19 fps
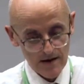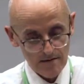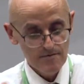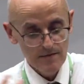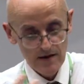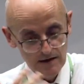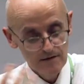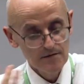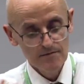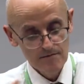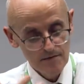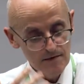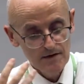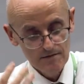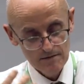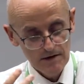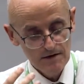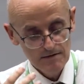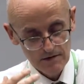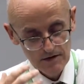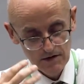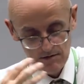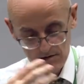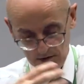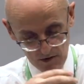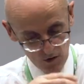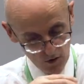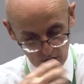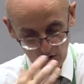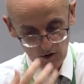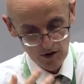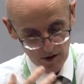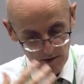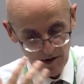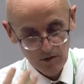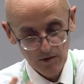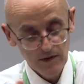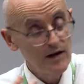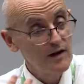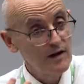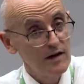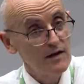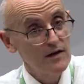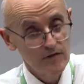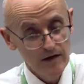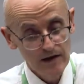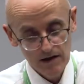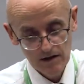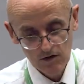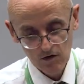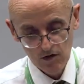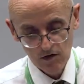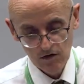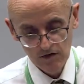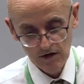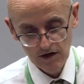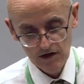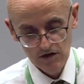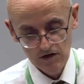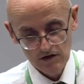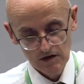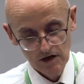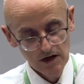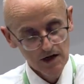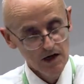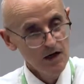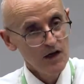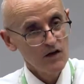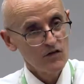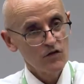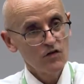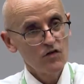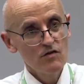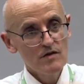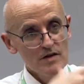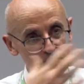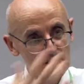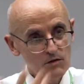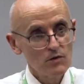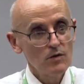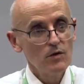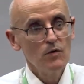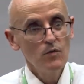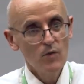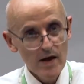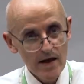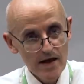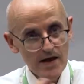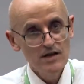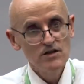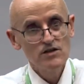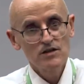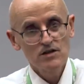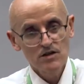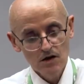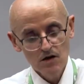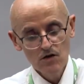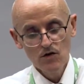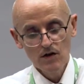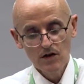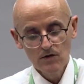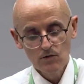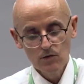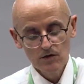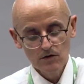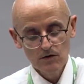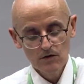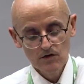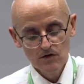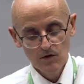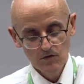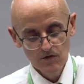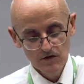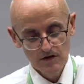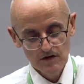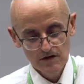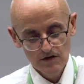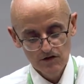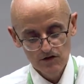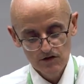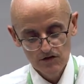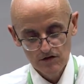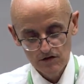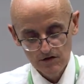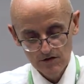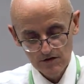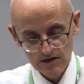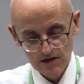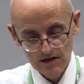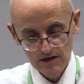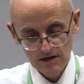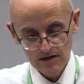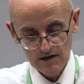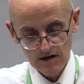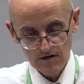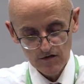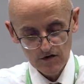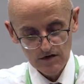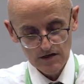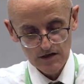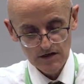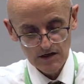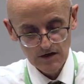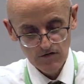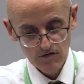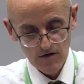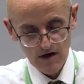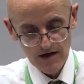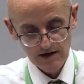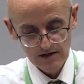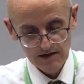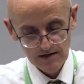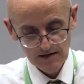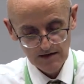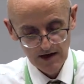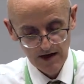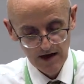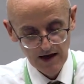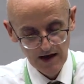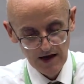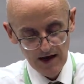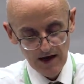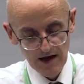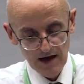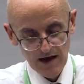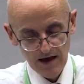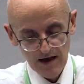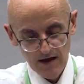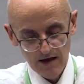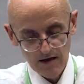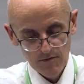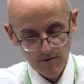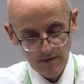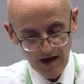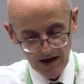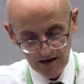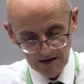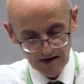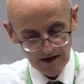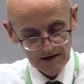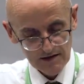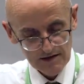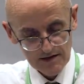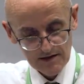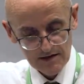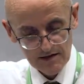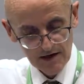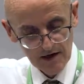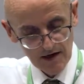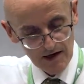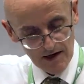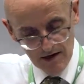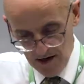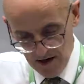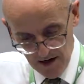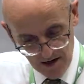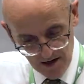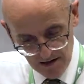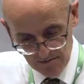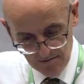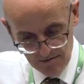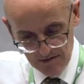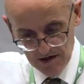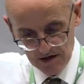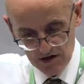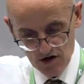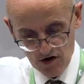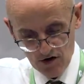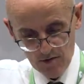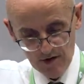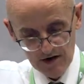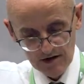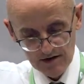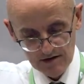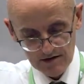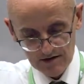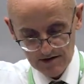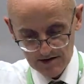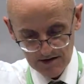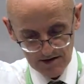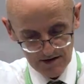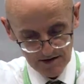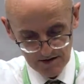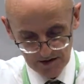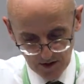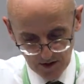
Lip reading: who are going to come out with any kind of a health qualification. So there is a way to start looking at some of these issues. And you see that diversity, rights, ethics, determinants, there's